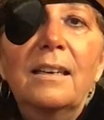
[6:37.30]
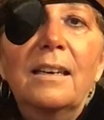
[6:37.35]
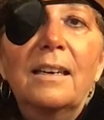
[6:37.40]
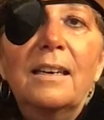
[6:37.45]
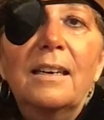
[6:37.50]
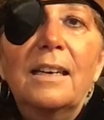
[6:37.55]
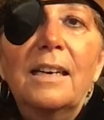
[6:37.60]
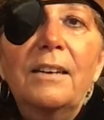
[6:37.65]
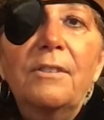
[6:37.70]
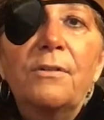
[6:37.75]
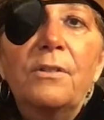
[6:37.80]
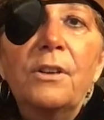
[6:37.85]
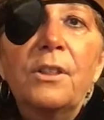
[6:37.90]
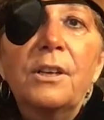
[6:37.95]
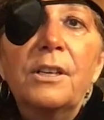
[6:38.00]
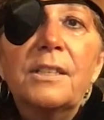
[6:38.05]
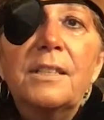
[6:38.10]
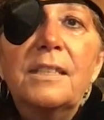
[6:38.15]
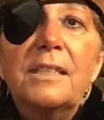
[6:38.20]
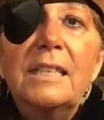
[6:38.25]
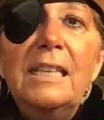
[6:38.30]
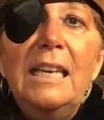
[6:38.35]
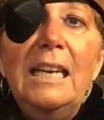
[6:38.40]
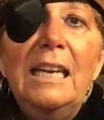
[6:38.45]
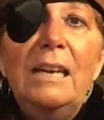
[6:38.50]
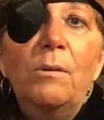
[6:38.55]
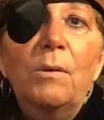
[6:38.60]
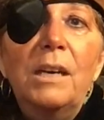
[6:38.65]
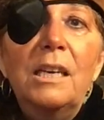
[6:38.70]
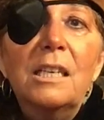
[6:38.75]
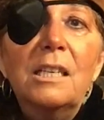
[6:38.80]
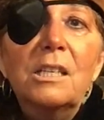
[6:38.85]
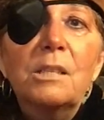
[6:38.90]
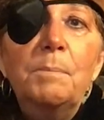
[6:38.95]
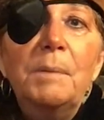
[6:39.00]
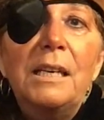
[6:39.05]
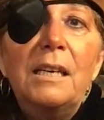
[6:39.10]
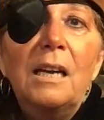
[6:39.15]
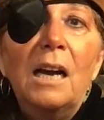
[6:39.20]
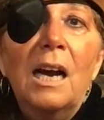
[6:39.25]
Aye, for the sea, when it is
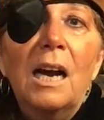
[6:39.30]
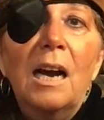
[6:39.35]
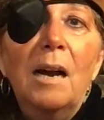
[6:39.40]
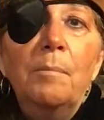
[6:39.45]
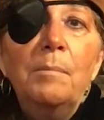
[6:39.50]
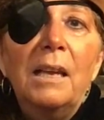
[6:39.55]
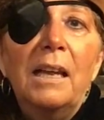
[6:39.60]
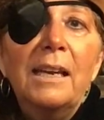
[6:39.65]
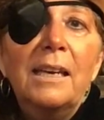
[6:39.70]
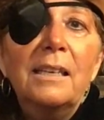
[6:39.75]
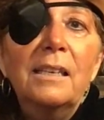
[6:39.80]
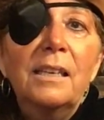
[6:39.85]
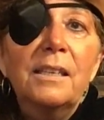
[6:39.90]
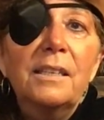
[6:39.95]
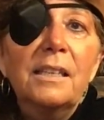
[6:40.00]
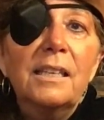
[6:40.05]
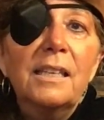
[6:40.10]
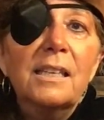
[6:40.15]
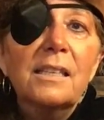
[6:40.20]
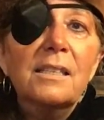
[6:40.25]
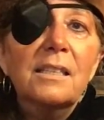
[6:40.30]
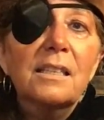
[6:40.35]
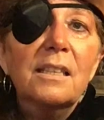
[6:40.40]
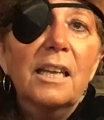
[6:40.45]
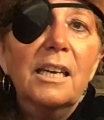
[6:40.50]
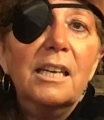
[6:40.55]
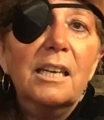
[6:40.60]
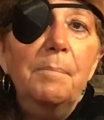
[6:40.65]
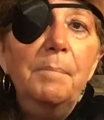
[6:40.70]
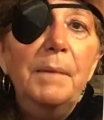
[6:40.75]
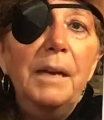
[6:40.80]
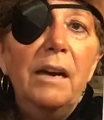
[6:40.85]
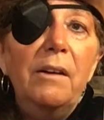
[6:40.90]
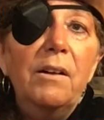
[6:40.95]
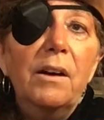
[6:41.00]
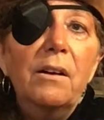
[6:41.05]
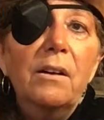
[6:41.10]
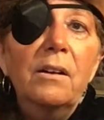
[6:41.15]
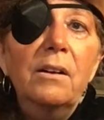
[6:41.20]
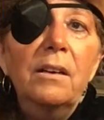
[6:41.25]
becalmed like unto this, is like a
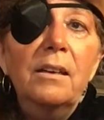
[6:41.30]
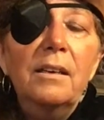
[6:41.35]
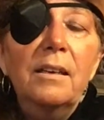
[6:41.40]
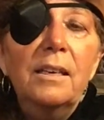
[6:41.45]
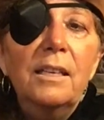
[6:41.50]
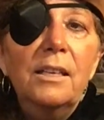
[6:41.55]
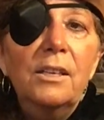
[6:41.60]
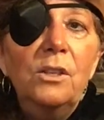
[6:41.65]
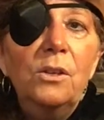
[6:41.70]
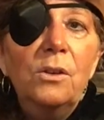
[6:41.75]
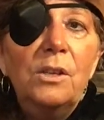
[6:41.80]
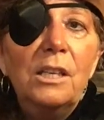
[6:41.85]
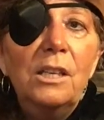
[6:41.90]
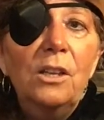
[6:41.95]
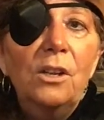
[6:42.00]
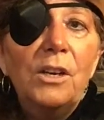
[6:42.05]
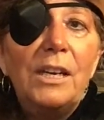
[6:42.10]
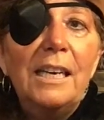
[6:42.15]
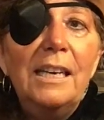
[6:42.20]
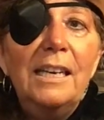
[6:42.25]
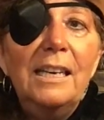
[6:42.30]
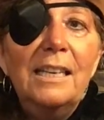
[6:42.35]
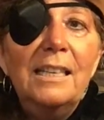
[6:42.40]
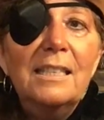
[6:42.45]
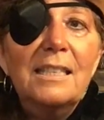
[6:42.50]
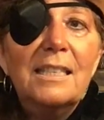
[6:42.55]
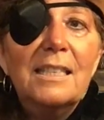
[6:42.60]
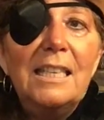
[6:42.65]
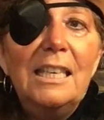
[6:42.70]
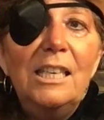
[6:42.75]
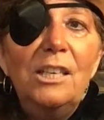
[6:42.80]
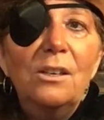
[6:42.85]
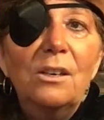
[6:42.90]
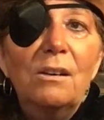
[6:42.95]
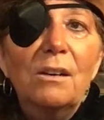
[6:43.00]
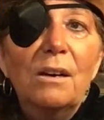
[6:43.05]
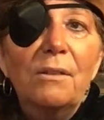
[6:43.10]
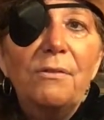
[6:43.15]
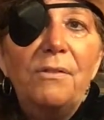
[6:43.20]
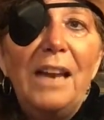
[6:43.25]
mirror. You can look in it and see your
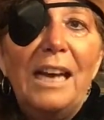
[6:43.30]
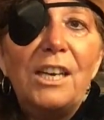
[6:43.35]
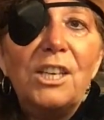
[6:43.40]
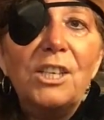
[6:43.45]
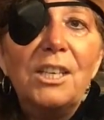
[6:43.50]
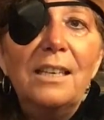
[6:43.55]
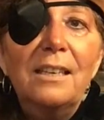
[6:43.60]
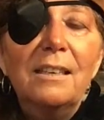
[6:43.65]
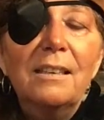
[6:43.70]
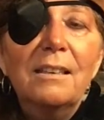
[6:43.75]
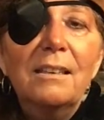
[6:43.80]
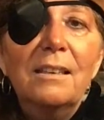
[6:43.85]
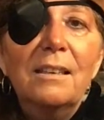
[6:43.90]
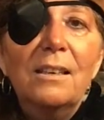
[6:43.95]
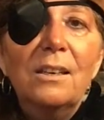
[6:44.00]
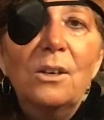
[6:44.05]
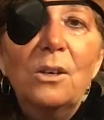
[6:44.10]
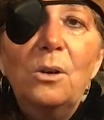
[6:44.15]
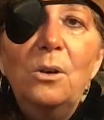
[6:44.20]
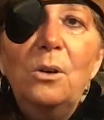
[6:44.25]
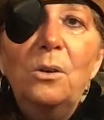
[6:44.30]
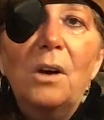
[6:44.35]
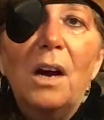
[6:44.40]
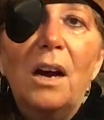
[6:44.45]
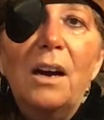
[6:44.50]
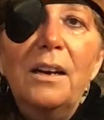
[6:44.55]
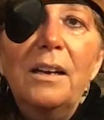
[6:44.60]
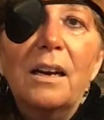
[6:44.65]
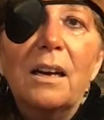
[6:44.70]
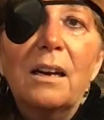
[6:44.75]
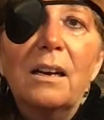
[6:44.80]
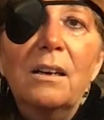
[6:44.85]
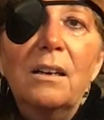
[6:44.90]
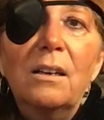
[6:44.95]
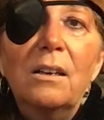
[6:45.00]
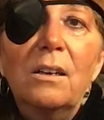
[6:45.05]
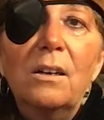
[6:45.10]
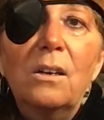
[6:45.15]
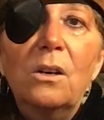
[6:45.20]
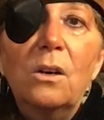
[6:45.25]
reflection. Who are you?
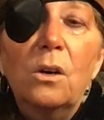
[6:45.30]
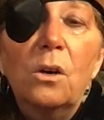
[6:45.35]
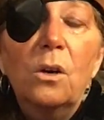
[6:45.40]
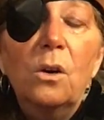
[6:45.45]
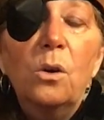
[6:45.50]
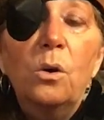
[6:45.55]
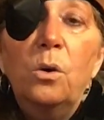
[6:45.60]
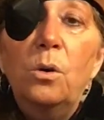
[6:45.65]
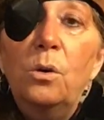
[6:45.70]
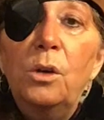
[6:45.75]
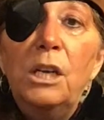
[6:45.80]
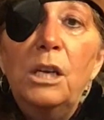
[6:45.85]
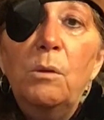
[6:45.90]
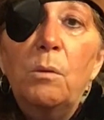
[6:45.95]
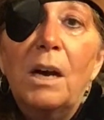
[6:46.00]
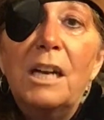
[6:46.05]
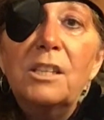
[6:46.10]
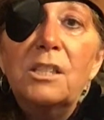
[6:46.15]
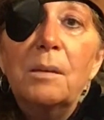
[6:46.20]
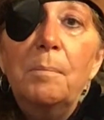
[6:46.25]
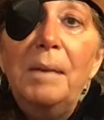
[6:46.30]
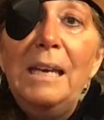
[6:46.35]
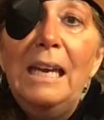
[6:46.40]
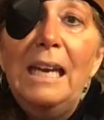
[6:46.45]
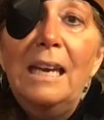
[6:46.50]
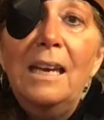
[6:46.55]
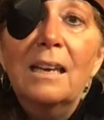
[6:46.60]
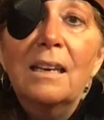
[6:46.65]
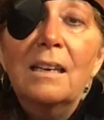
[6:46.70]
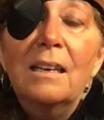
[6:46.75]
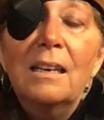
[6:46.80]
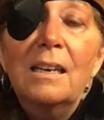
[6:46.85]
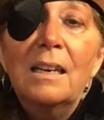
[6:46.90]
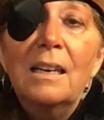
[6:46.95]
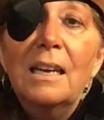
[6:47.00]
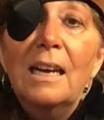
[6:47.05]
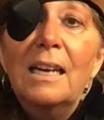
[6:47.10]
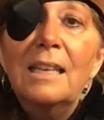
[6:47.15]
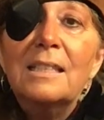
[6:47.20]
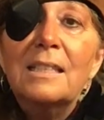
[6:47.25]
Who do you want to be?
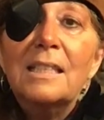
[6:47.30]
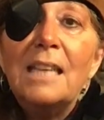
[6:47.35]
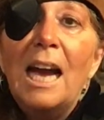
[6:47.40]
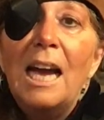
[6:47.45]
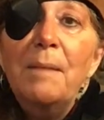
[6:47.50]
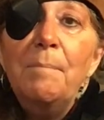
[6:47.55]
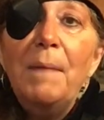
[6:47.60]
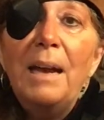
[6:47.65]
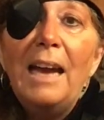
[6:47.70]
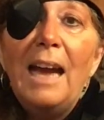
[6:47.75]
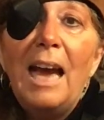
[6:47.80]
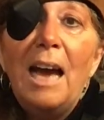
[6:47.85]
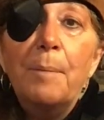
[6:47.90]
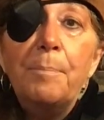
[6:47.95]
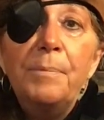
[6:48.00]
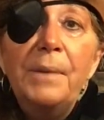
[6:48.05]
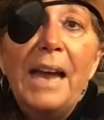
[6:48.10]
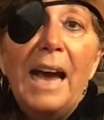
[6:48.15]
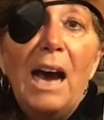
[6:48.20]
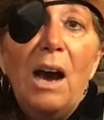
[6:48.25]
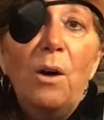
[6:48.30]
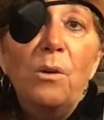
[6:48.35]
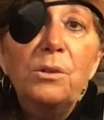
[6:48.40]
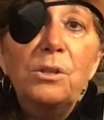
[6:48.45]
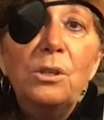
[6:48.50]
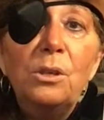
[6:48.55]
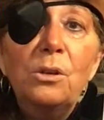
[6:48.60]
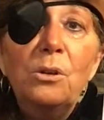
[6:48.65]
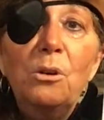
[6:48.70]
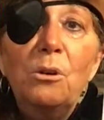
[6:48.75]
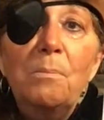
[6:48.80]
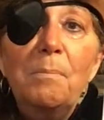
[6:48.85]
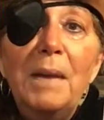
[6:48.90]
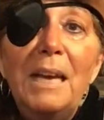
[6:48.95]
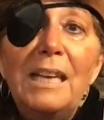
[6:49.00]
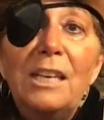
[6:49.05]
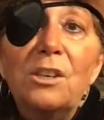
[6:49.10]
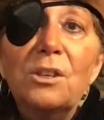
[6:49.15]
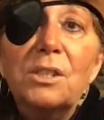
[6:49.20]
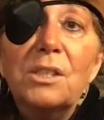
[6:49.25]
It's time mayhap now to
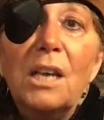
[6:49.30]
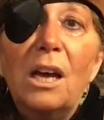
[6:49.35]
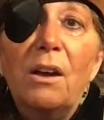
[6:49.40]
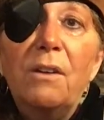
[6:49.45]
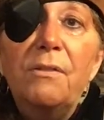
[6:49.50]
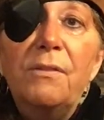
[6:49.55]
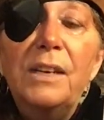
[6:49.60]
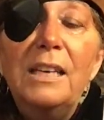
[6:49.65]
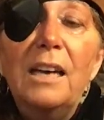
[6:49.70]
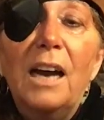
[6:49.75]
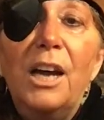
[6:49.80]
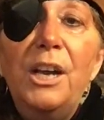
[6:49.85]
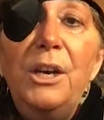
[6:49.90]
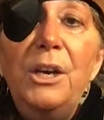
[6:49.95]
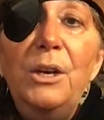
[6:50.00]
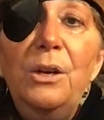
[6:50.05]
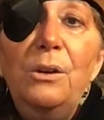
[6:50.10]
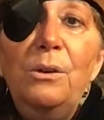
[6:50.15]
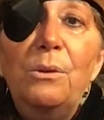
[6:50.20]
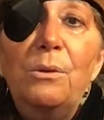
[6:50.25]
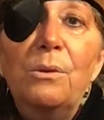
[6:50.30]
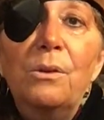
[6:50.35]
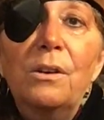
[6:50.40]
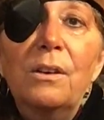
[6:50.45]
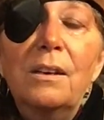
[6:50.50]
make yourself anew.